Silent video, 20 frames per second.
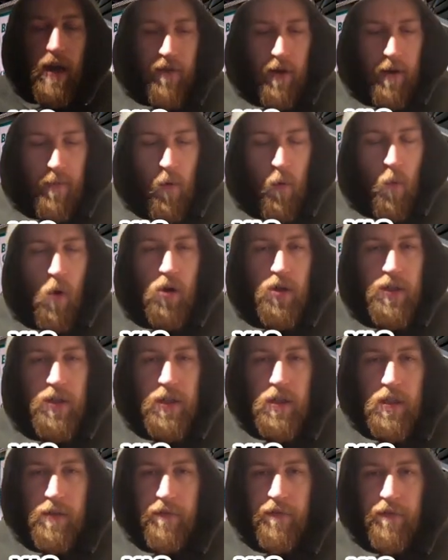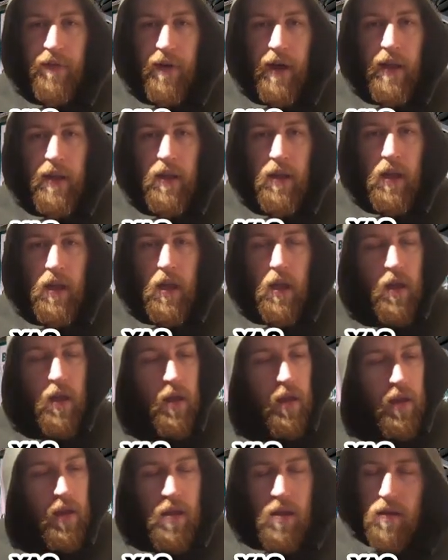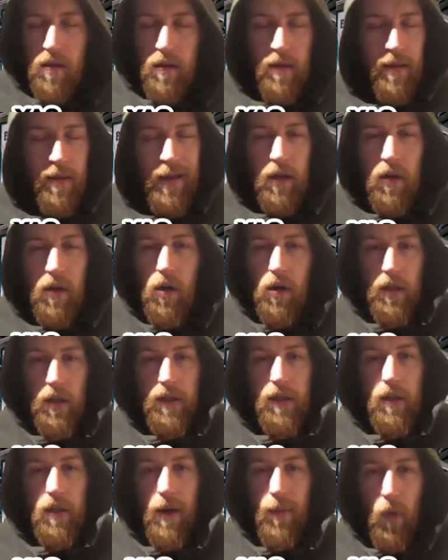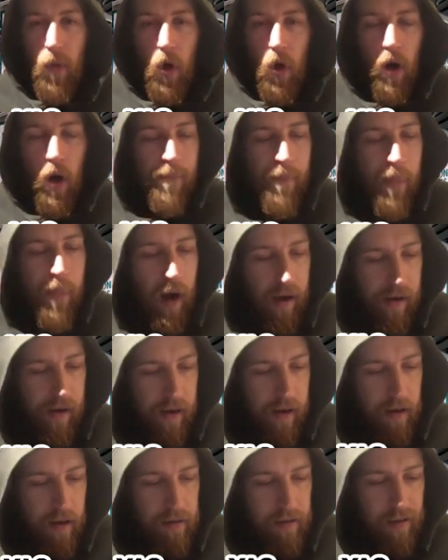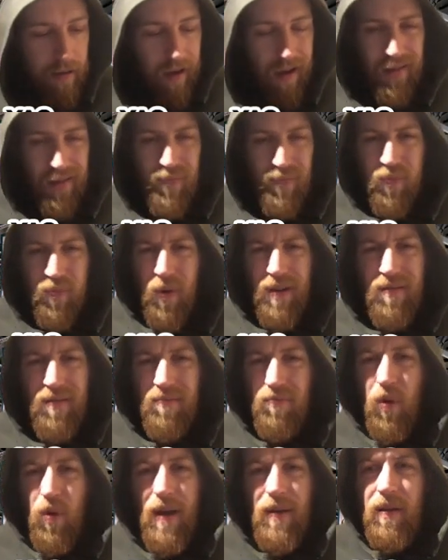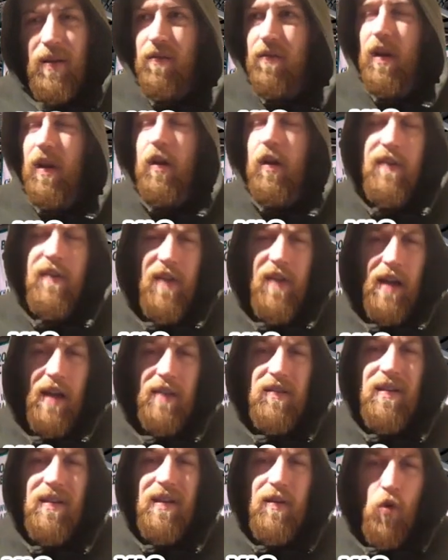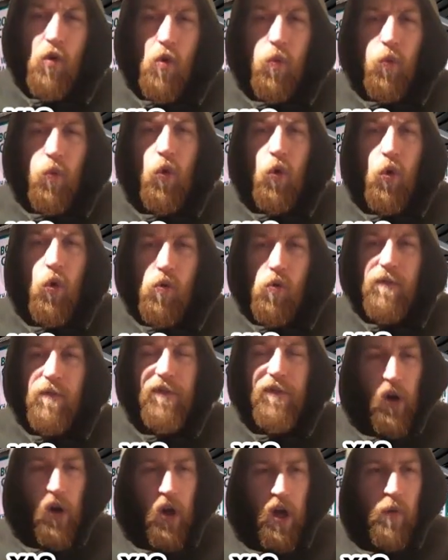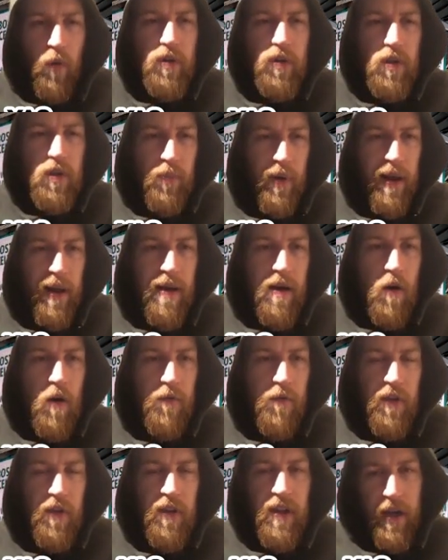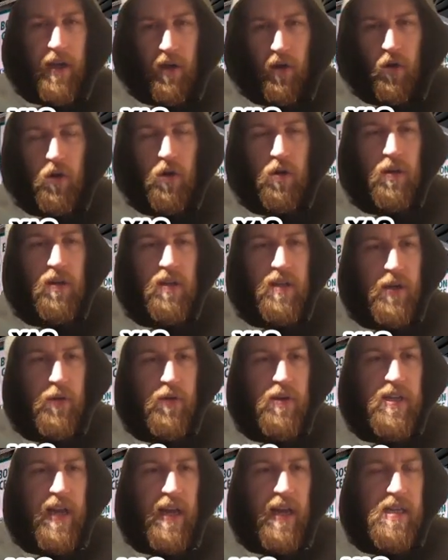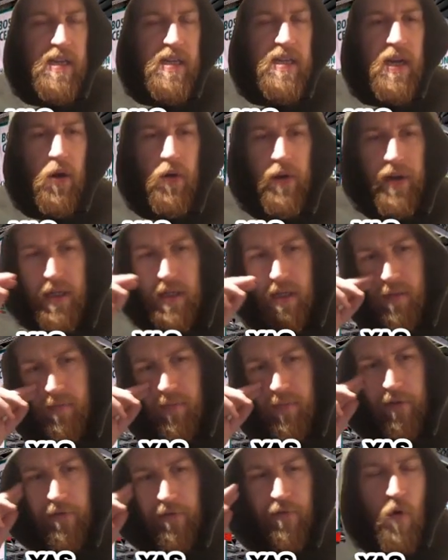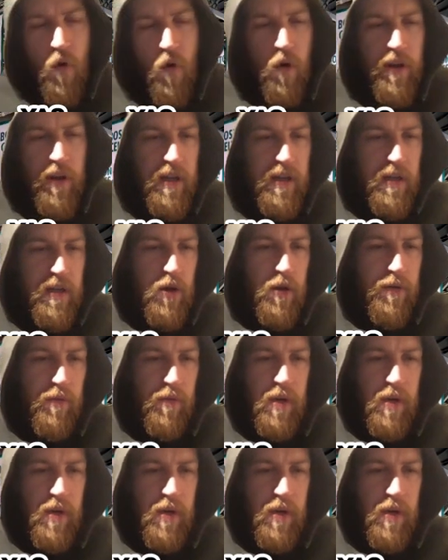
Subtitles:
If I'm a Washington fan, thank God I'm not. But when they had the little wall flirt with the playoffs and they had a good series against the Celtics about 3 years ago.